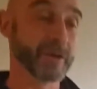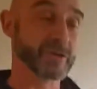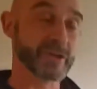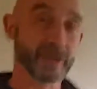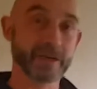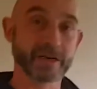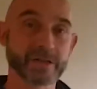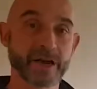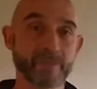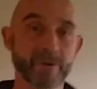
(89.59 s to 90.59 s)
here's an
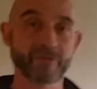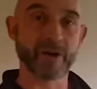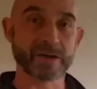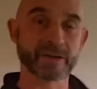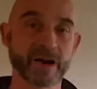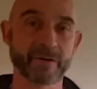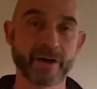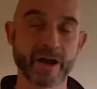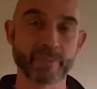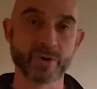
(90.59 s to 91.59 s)
example of waxing iron
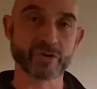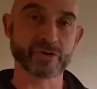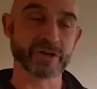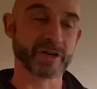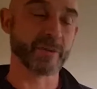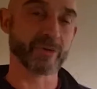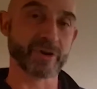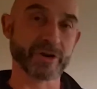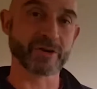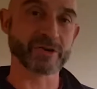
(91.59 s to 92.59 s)
I purchased a number
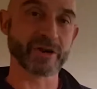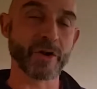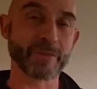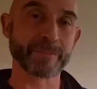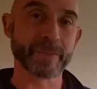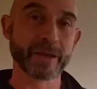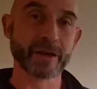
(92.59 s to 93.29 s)
of years ago.